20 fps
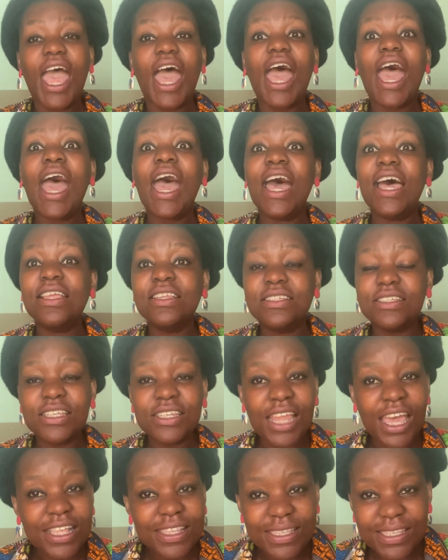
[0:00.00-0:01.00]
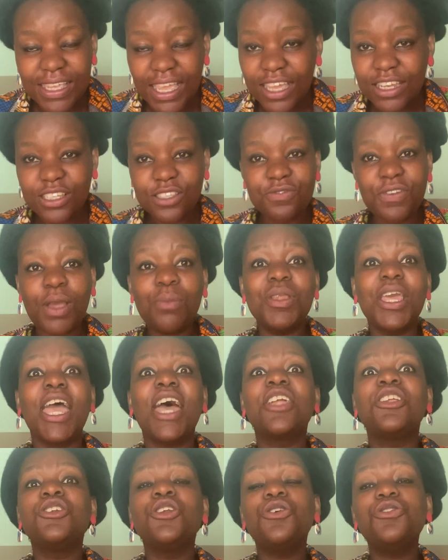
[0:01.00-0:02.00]
and Anansi and his family
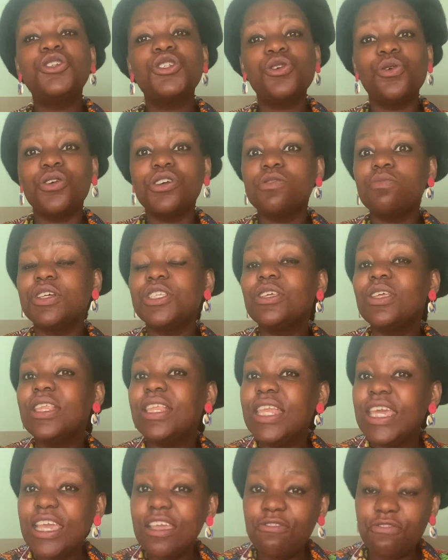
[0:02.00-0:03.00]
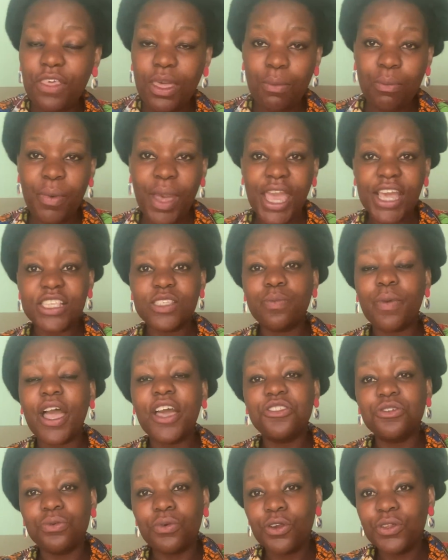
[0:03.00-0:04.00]
had no choice but to leave their bags by
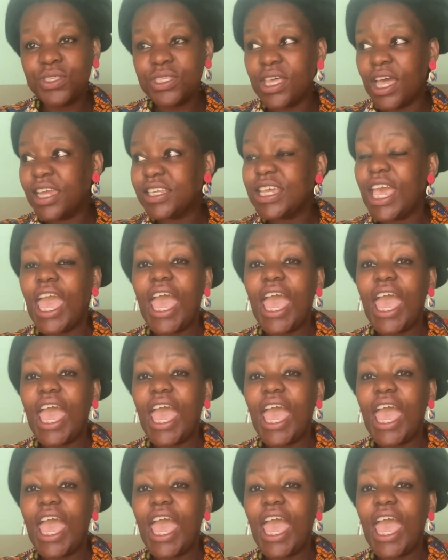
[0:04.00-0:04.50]
the roadside